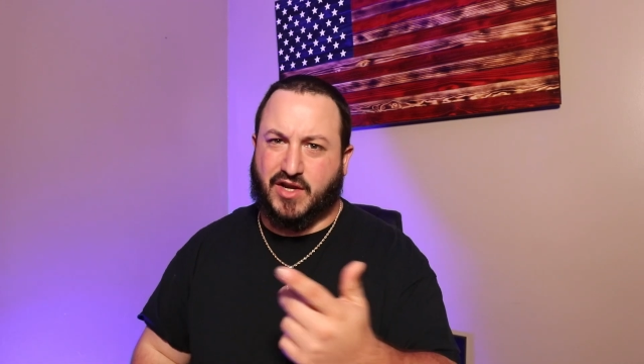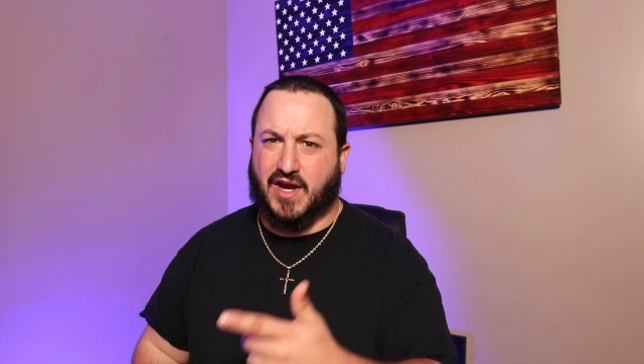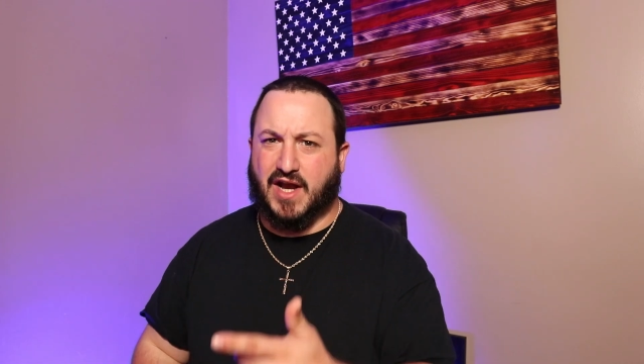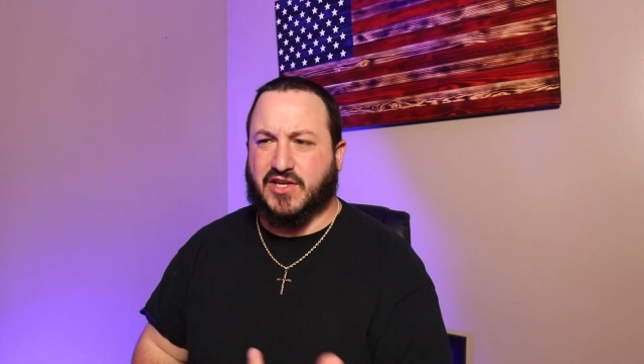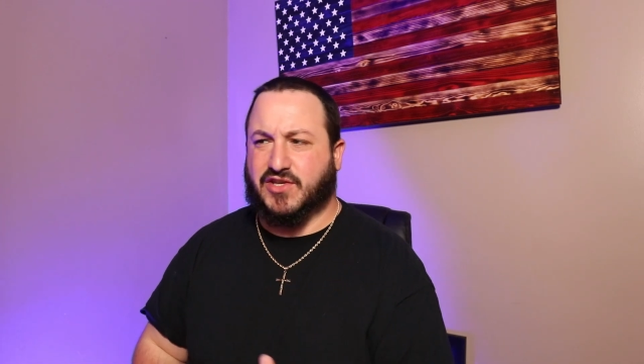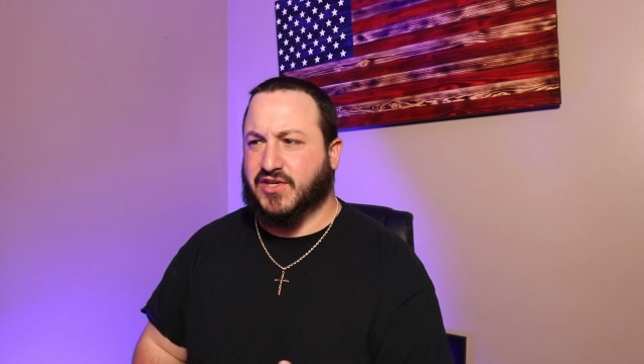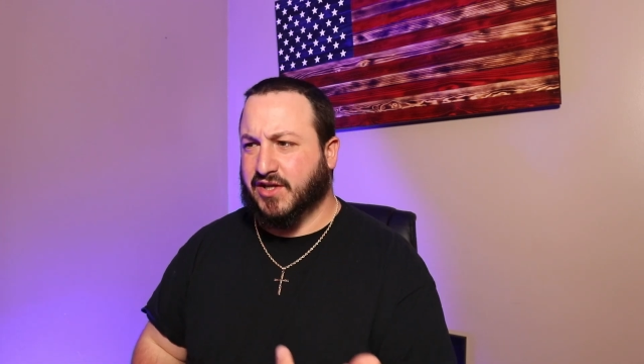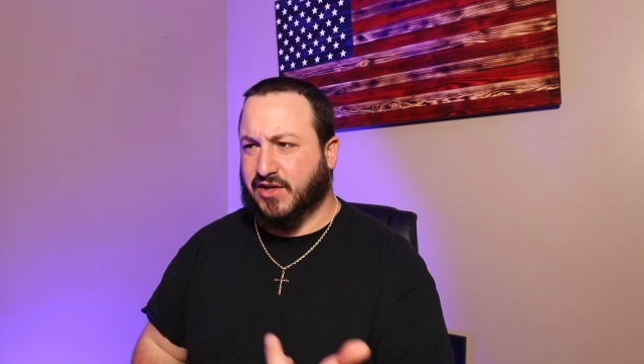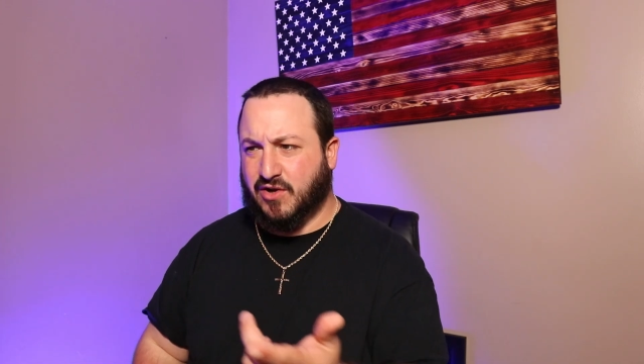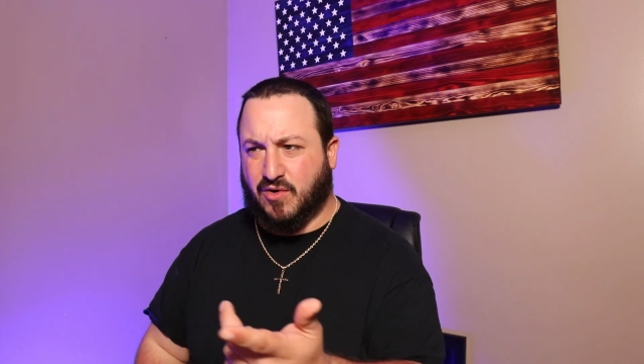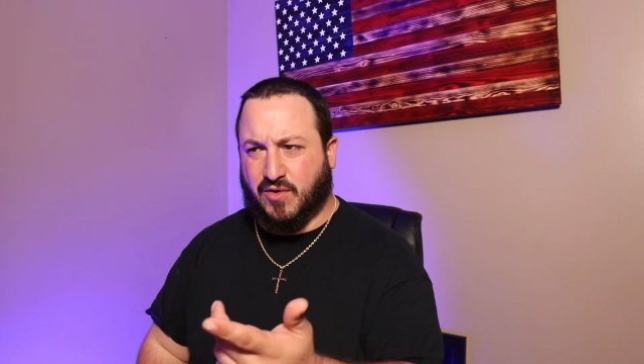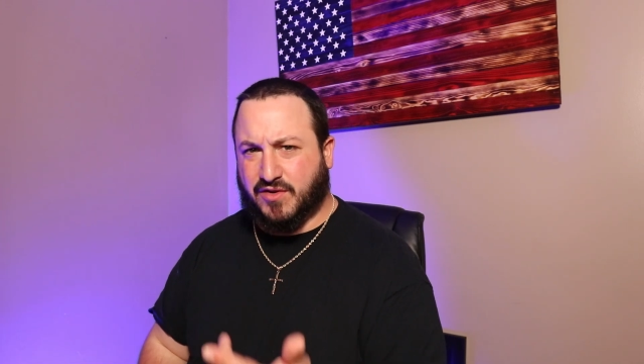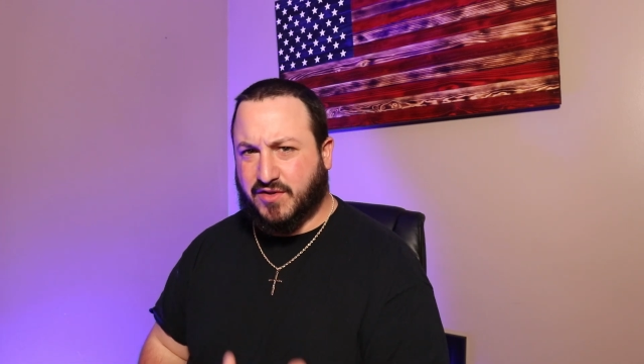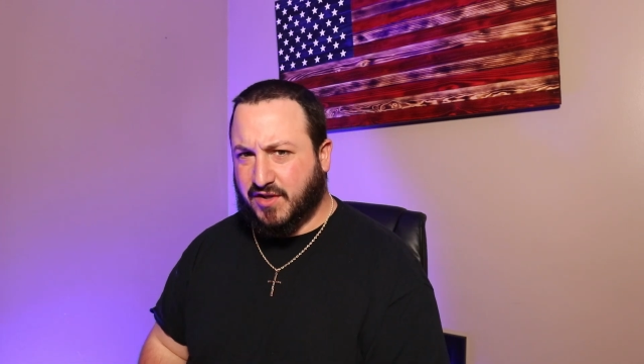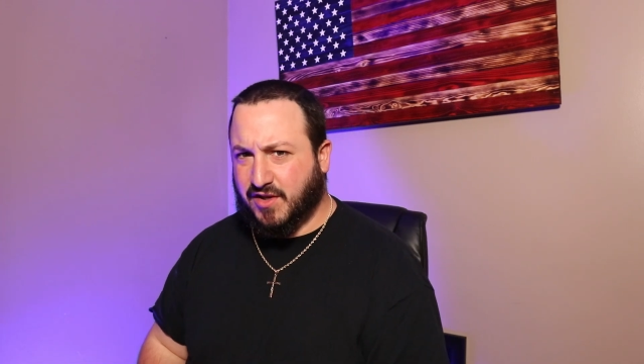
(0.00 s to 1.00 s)
You guys seen
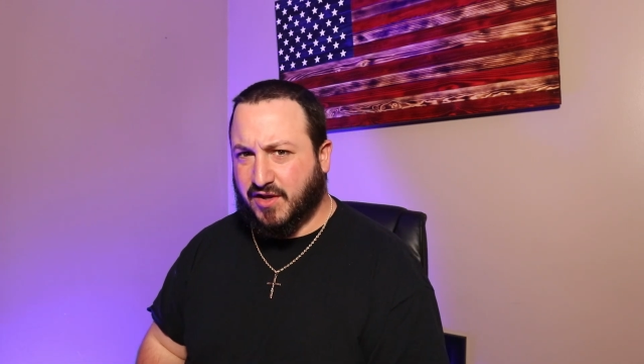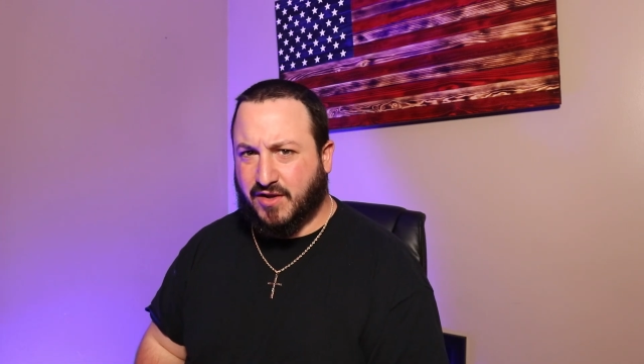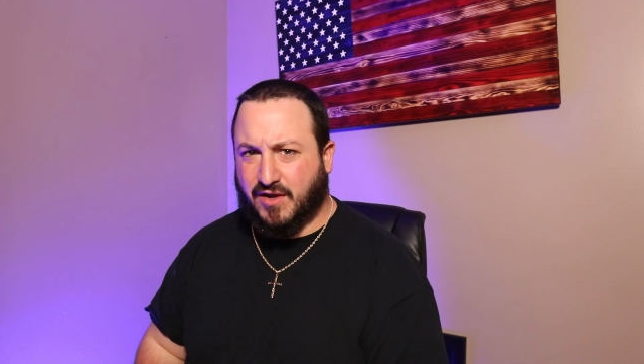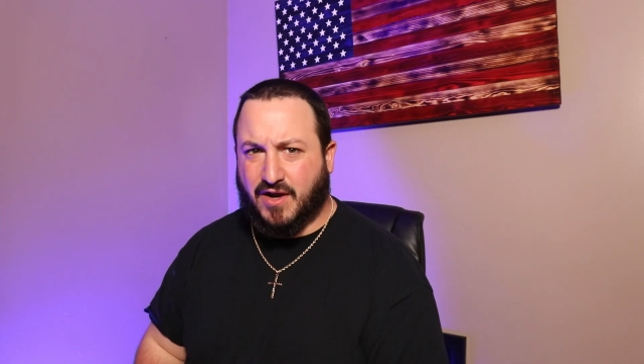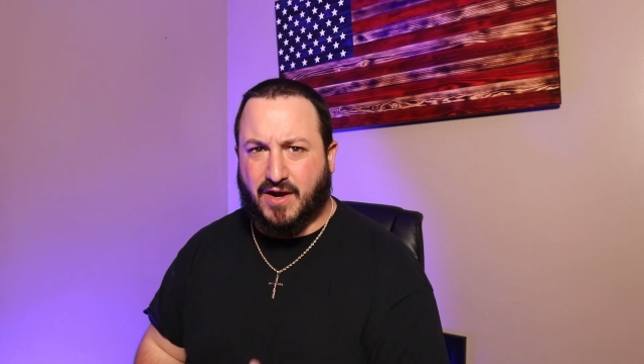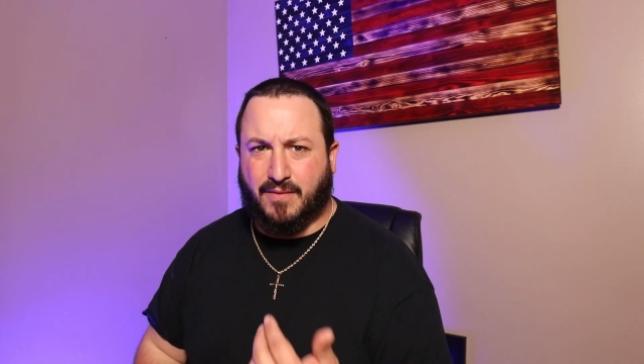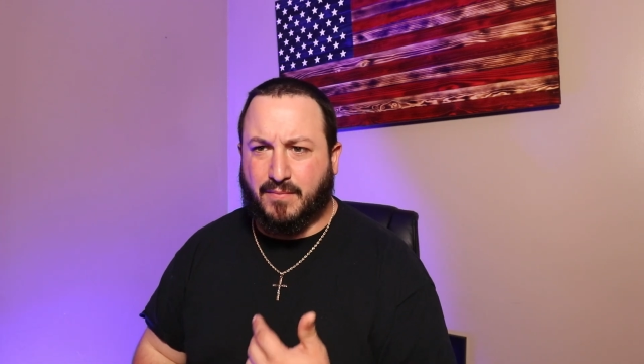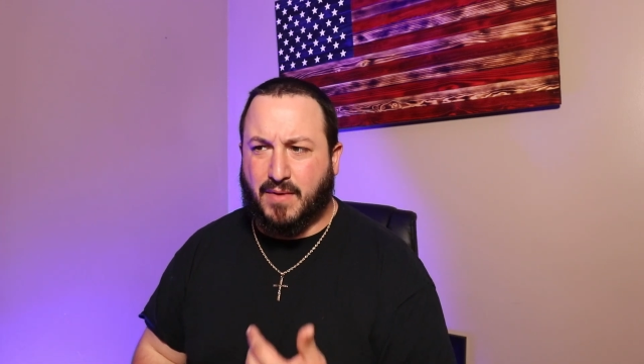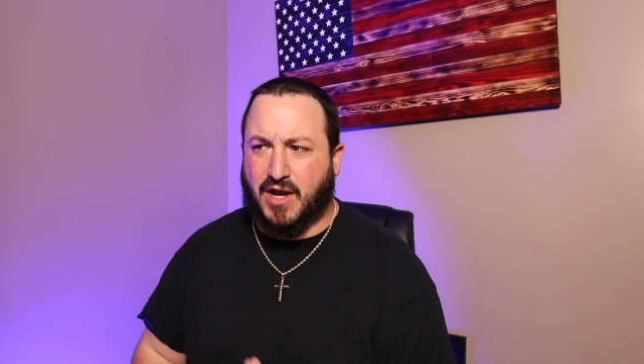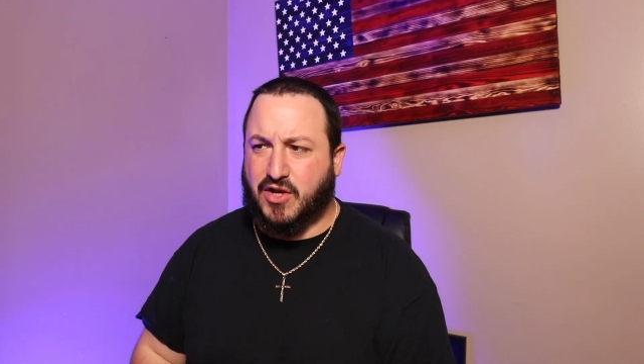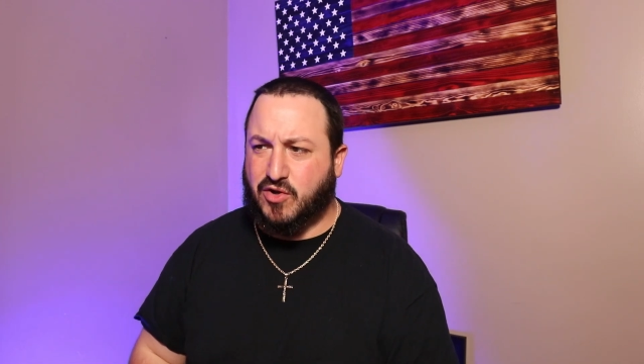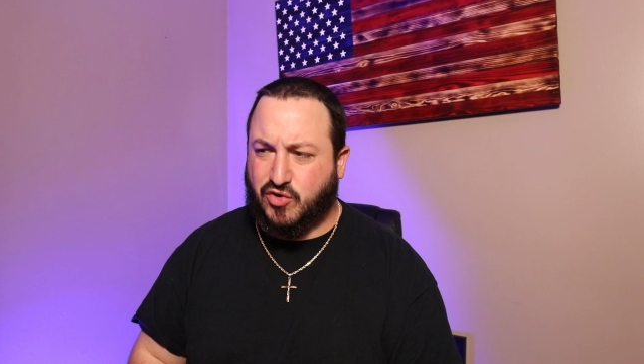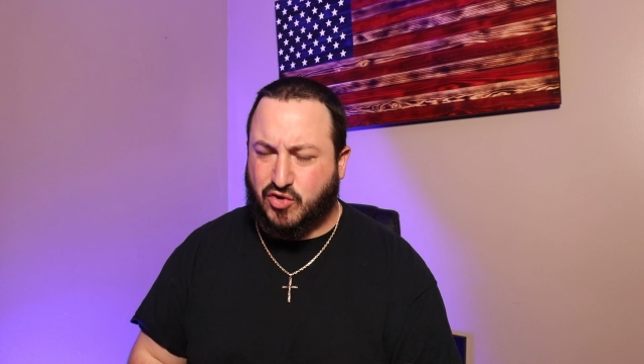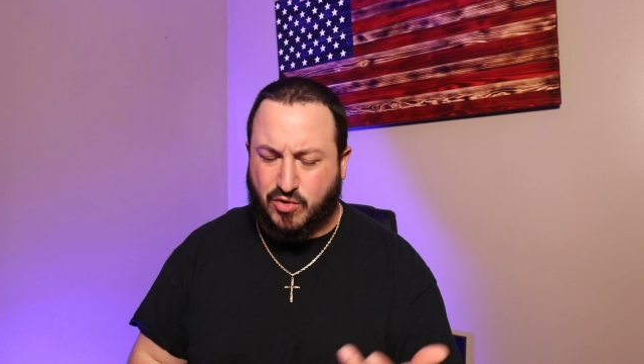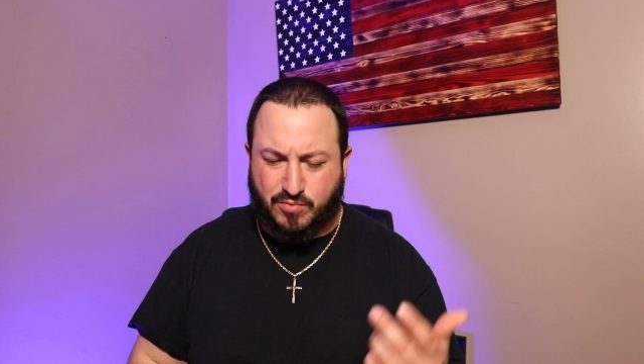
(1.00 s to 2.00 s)
going to the my
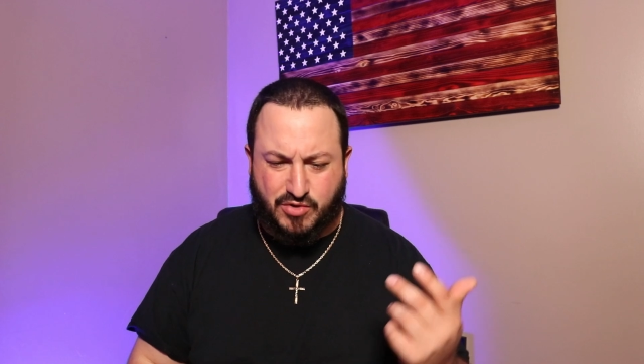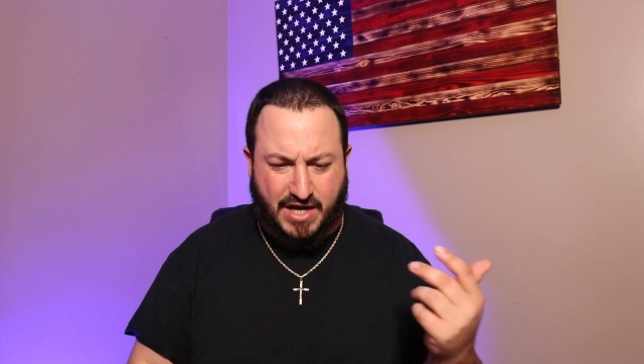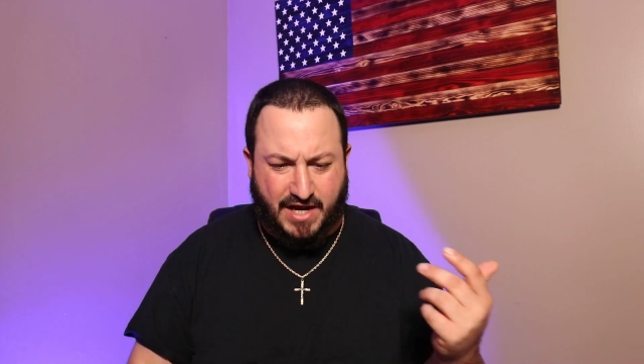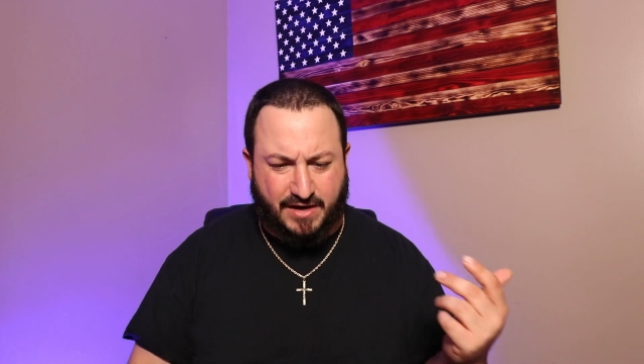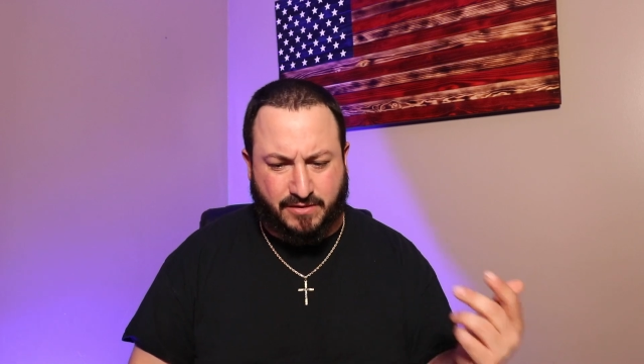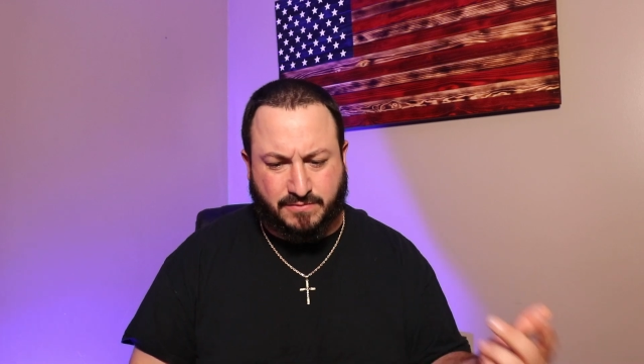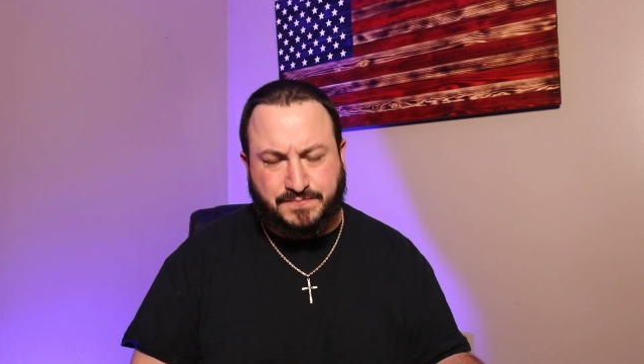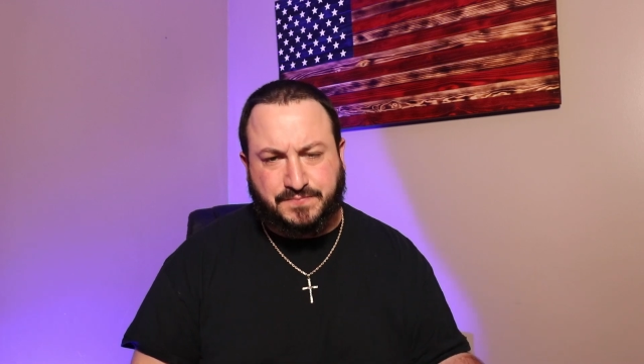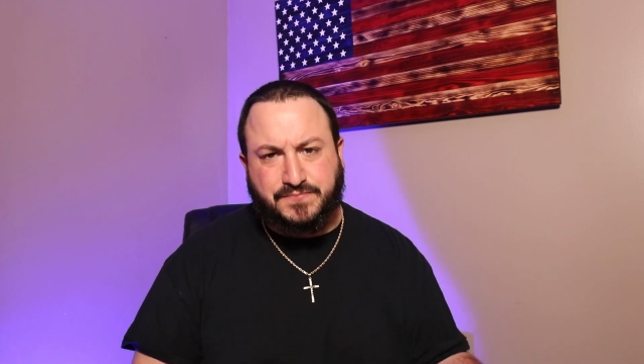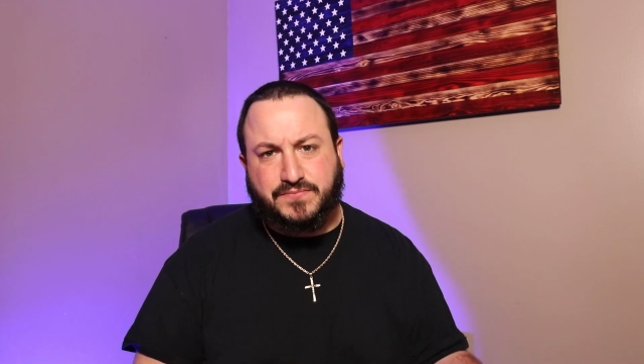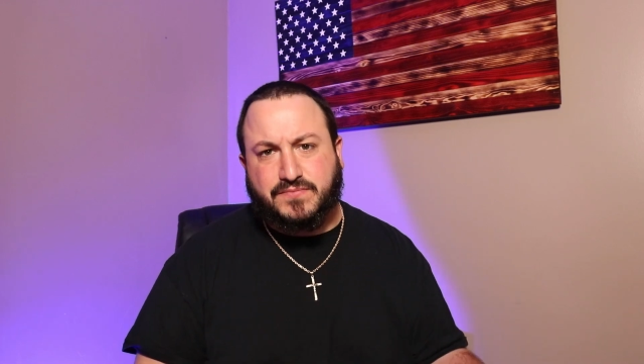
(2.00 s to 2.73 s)
YouTube channel